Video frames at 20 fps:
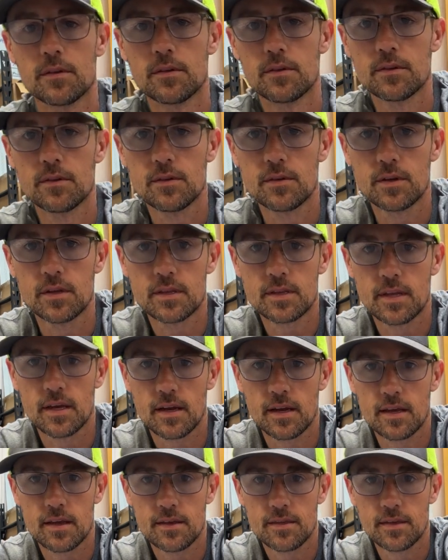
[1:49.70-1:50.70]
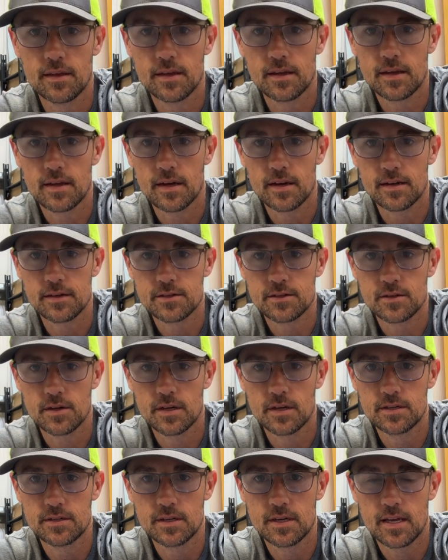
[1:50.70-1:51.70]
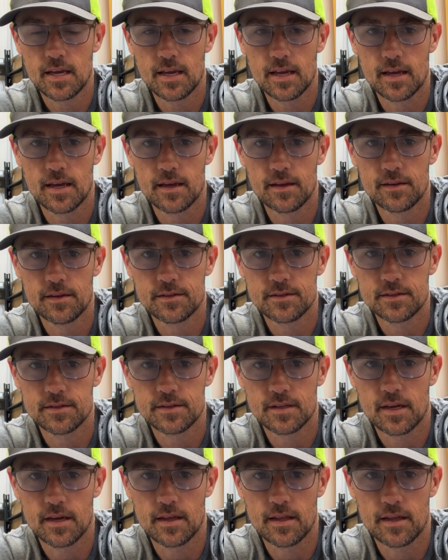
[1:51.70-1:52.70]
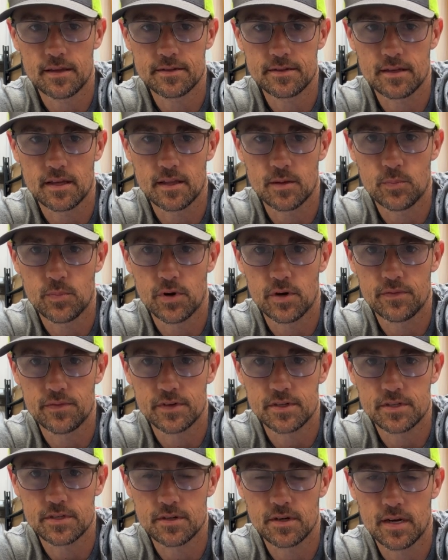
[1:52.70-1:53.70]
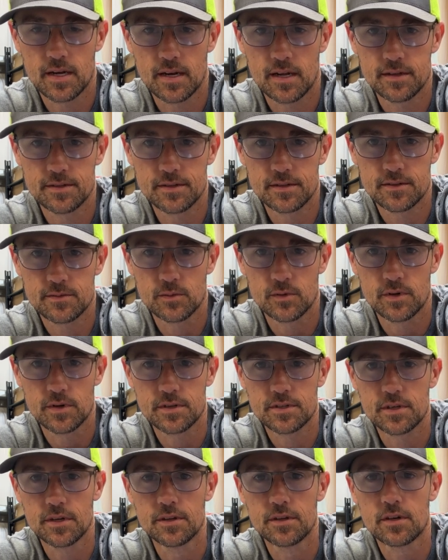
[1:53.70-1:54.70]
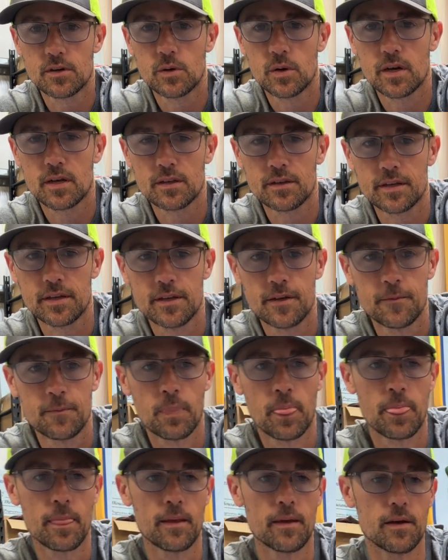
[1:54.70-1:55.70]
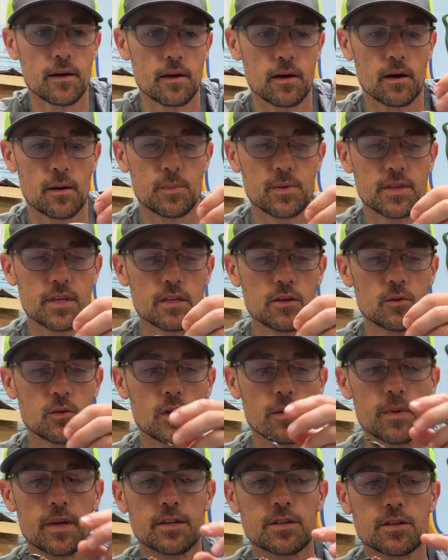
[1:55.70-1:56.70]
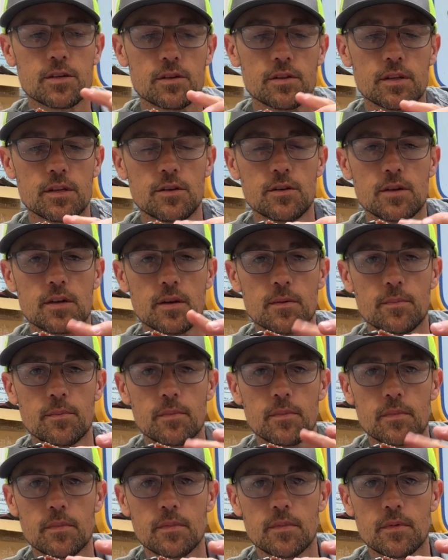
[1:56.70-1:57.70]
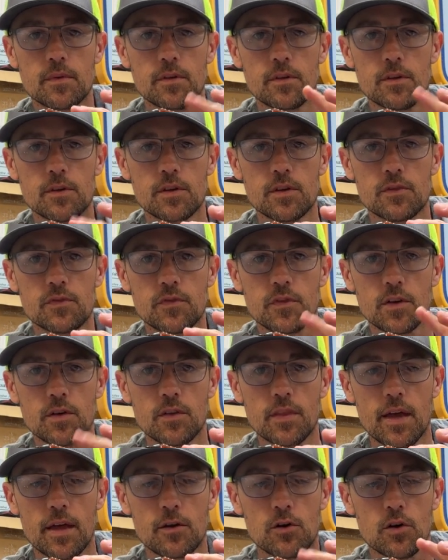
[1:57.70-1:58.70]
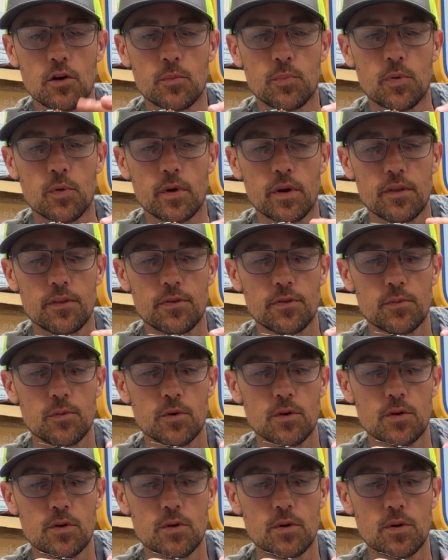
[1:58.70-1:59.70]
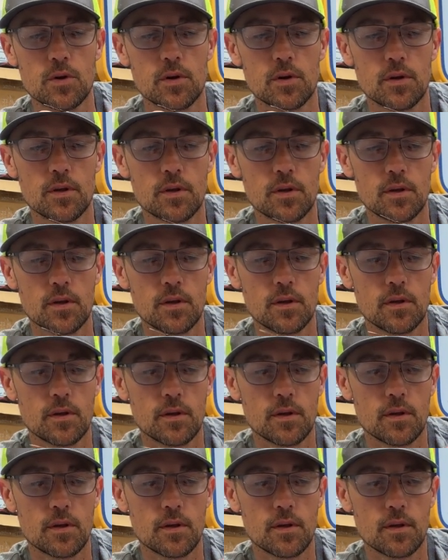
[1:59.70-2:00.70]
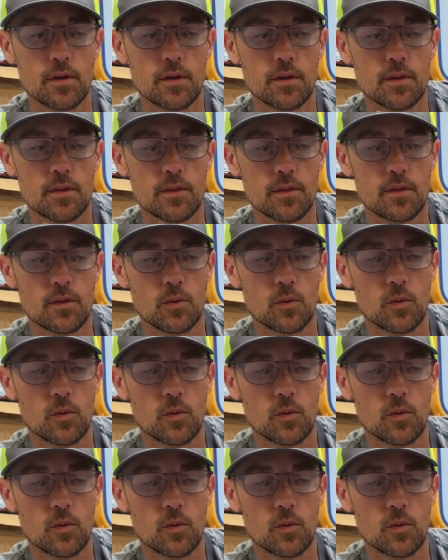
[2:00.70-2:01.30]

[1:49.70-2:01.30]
So you can get that thing kind of straight as you can. That's not the perfect straight. I just wanted to show you quickly. But then you wanna make sure that you can feel that hook point through the